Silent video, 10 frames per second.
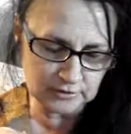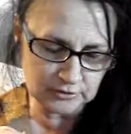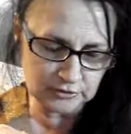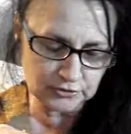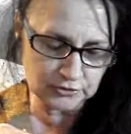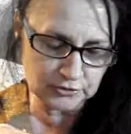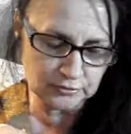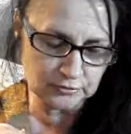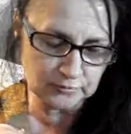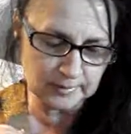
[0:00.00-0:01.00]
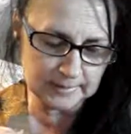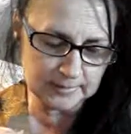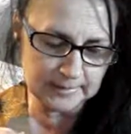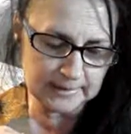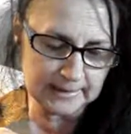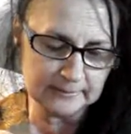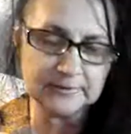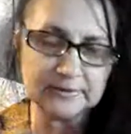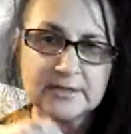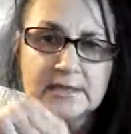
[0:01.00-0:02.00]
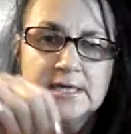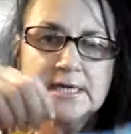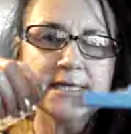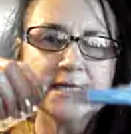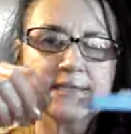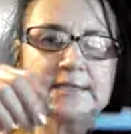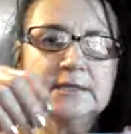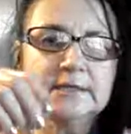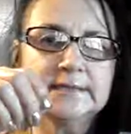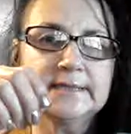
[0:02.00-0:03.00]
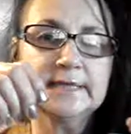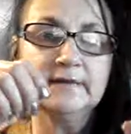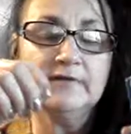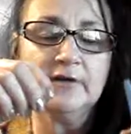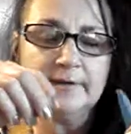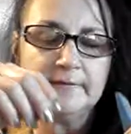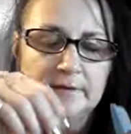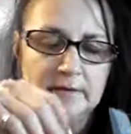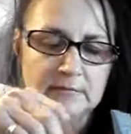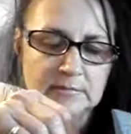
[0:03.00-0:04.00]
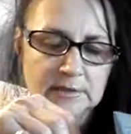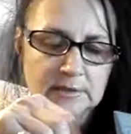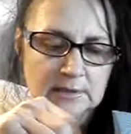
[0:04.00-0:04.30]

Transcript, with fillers: you sure want to be able to still identify them.